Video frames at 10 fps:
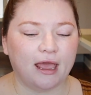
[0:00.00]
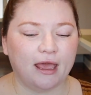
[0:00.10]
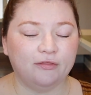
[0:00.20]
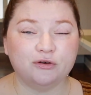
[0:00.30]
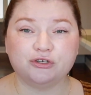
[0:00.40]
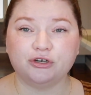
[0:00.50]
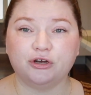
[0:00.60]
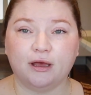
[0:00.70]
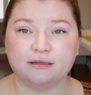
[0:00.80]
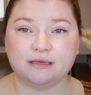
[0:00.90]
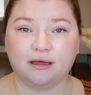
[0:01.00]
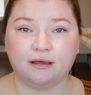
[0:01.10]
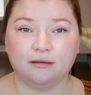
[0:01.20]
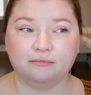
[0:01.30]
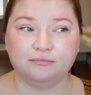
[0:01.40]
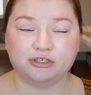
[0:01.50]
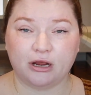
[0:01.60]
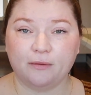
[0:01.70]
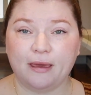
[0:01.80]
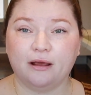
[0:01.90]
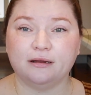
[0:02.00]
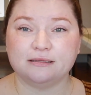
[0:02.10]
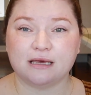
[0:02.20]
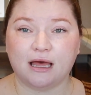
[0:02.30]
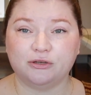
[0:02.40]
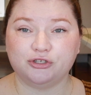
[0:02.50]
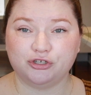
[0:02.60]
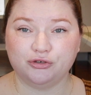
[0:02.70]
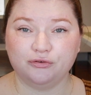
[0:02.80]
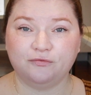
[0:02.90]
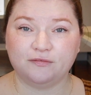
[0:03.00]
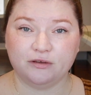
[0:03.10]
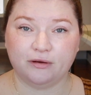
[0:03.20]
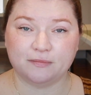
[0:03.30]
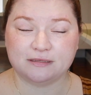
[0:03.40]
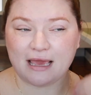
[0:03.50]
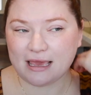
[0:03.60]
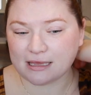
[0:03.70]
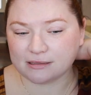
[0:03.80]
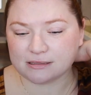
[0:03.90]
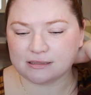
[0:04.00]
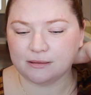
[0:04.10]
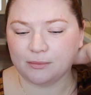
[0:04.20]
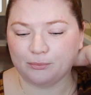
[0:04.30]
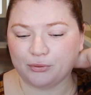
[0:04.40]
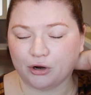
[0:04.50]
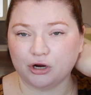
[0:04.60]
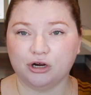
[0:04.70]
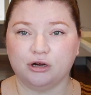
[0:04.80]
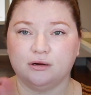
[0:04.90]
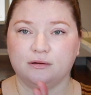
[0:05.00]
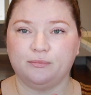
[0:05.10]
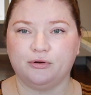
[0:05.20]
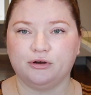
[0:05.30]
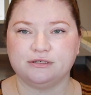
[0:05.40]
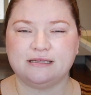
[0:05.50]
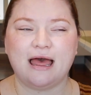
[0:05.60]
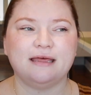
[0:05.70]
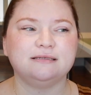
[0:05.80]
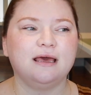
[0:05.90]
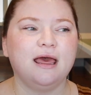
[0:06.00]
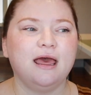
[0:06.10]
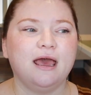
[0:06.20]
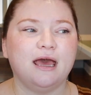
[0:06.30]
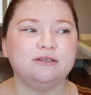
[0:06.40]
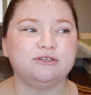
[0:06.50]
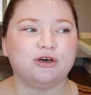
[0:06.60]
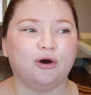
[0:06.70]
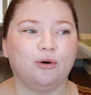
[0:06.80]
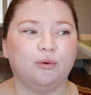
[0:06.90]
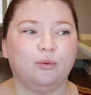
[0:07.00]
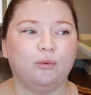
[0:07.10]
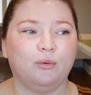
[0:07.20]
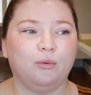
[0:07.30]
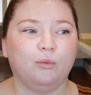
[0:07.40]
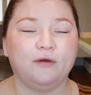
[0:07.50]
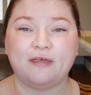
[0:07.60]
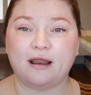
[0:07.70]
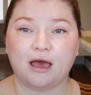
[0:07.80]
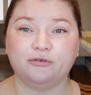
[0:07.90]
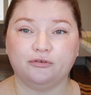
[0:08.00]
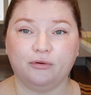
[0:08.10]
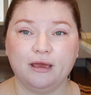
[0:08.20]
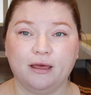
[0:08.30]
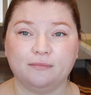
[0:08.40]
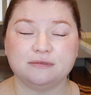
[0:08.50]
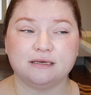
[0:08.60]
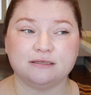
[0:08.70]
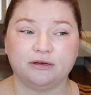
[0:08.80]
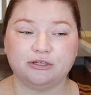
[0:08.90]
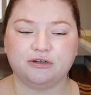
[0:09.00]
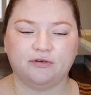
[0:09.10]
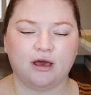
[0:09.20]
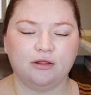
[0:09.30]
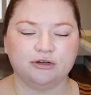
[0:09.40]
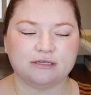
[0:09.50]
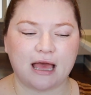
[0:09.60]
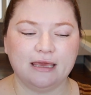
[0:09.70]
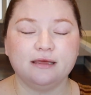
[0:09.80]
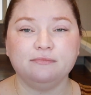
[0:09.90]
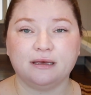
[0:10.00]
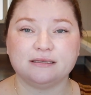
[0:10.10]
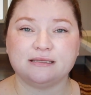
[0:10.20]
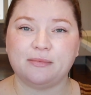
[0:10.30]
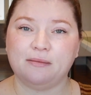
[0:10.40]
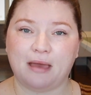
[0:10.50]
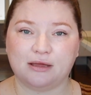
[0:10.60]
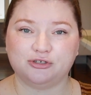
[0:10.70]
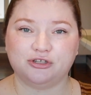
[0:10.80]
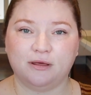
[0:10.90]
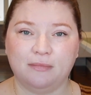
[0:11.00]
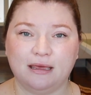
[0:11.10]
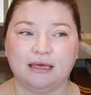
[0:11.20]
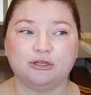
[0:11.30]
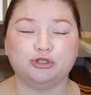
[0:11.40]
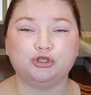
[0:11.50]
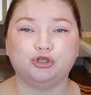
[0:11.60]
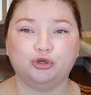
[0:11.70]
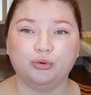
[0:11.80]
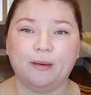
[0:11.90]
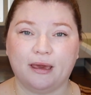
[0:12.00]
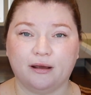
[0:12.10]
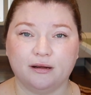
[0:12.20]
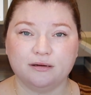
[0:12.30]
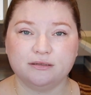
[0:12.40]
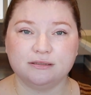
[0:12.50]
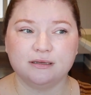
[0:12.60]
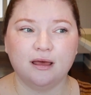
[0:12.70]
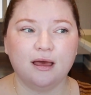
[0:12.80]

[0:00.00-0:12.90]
And it's a share a pair, and it's got two 50-gram skeins per set. And so with that 100 grams, because they're each different colors, I can mix them and match them and get 2 pairs